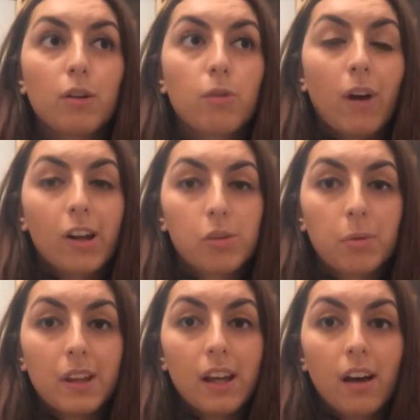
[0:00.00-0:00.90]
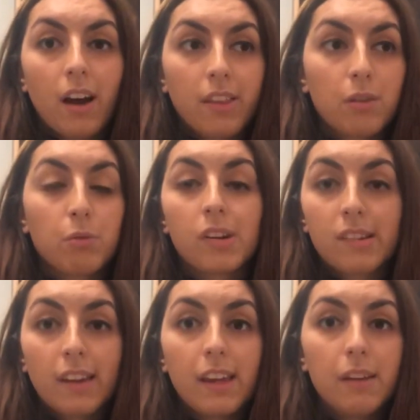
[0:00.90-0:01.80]
gradually either
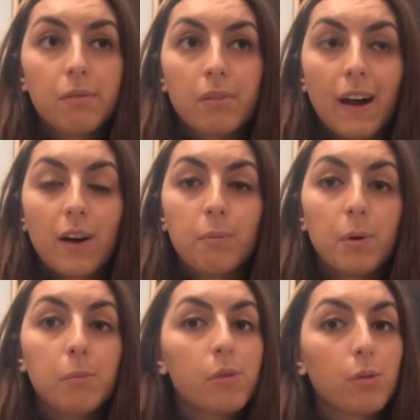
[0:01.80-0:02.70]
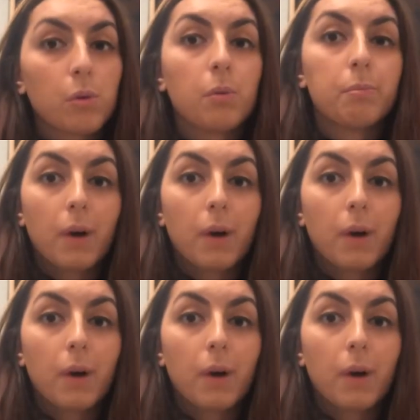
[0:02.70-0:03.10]
receive albums or